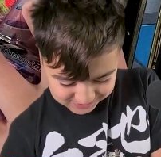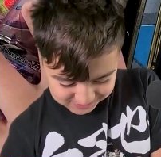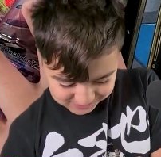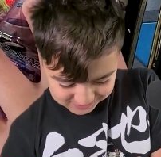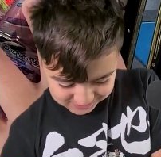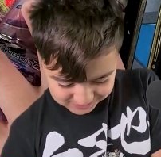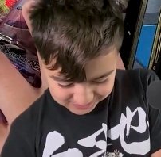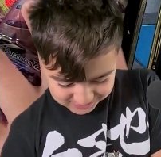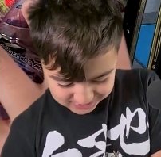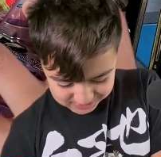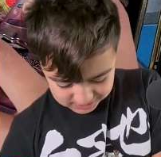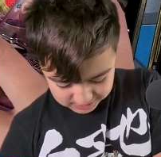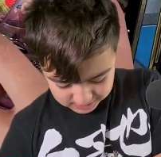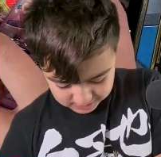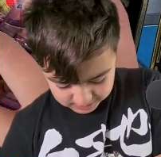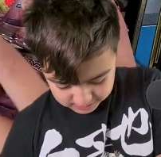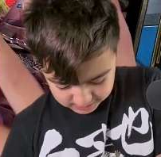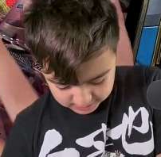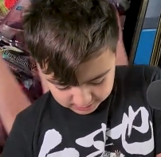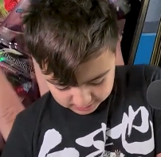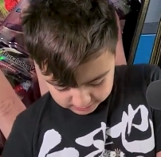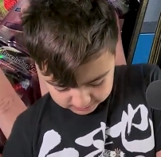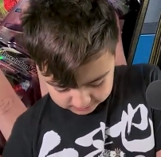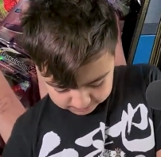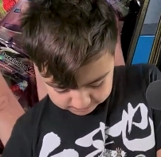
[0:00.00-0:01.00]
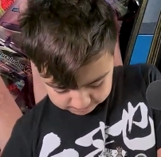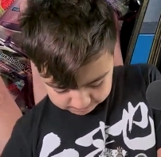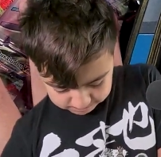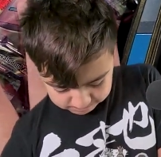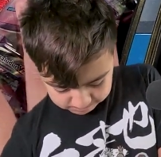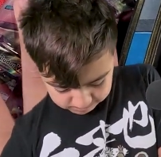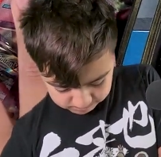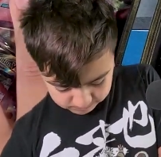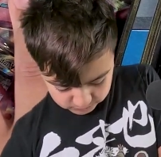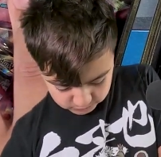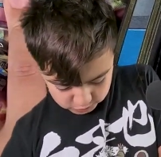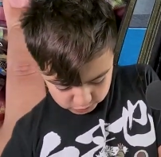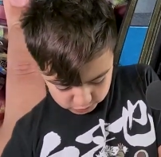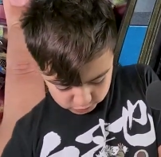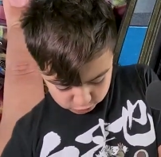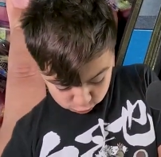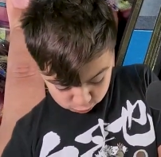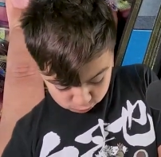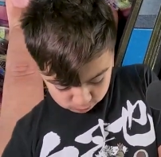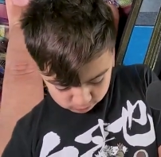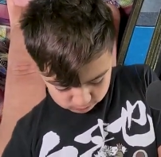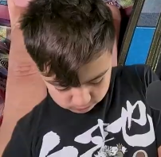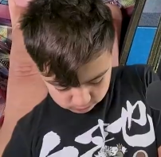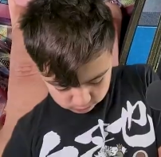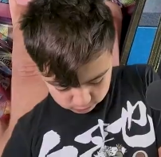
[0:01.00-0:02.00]

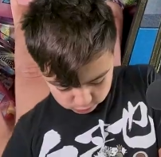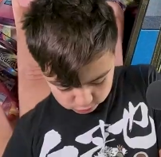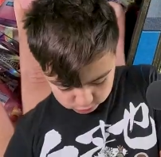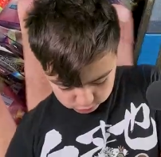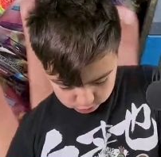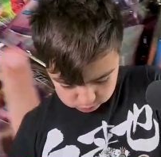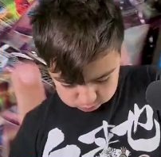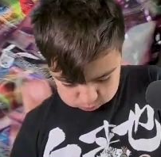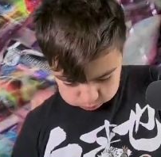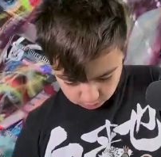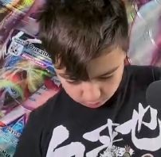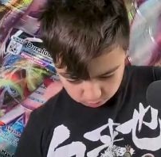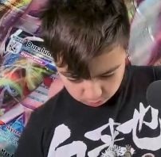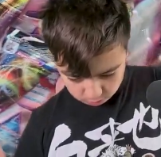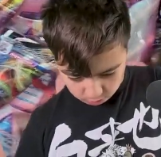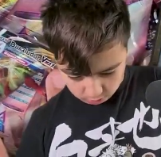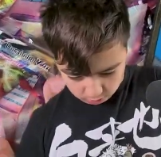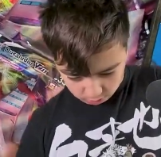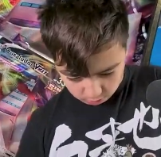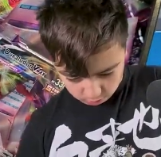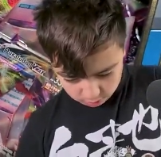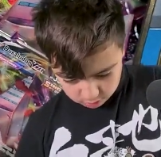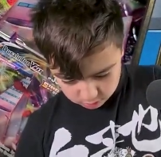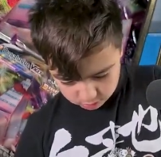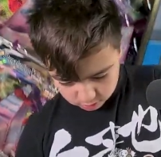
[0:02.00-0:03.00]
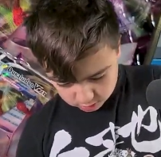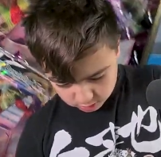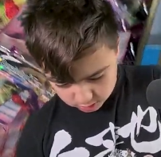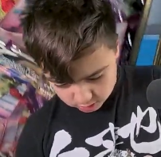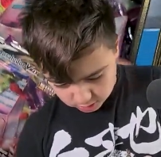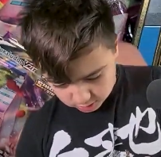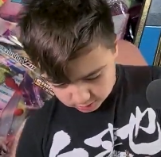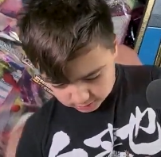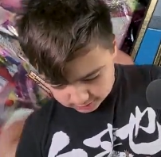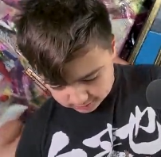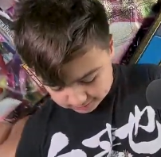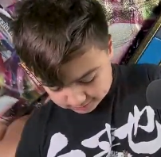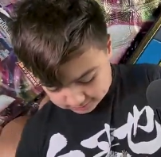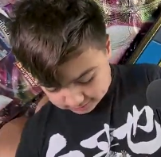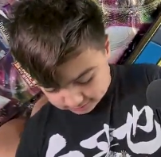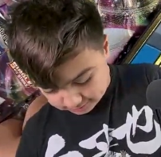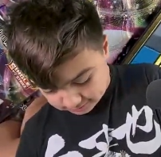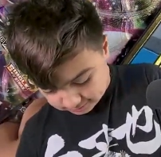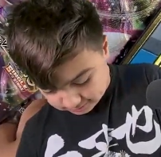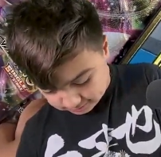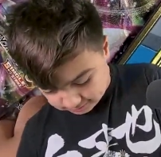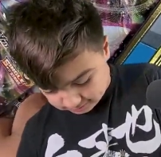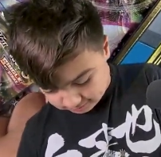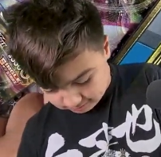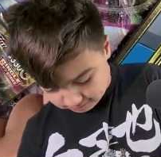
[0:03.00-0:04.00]

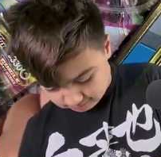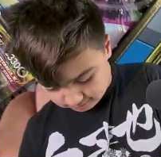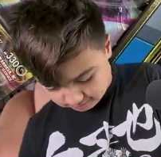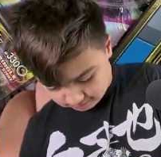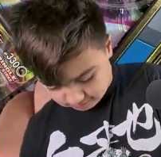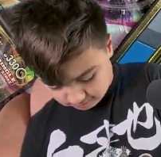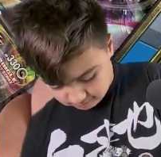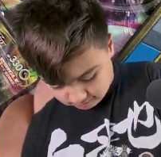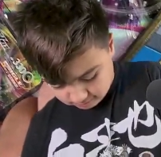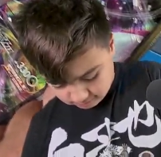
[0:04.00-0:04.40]
Nobody speaks.